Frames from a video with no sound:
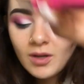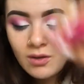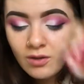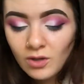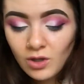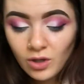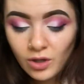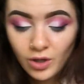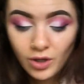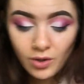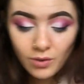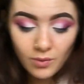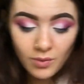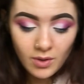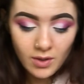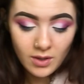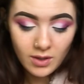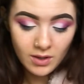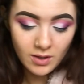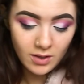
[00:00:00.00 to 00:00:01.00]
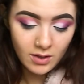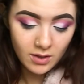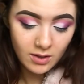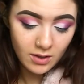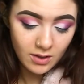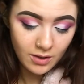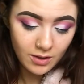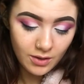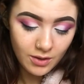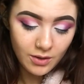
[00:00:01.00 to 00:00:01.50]
glue.
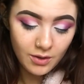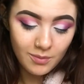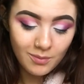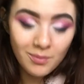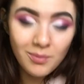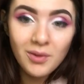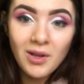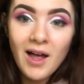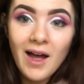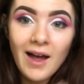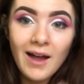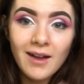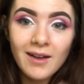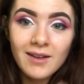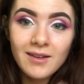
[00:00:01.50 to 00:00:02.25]
Black.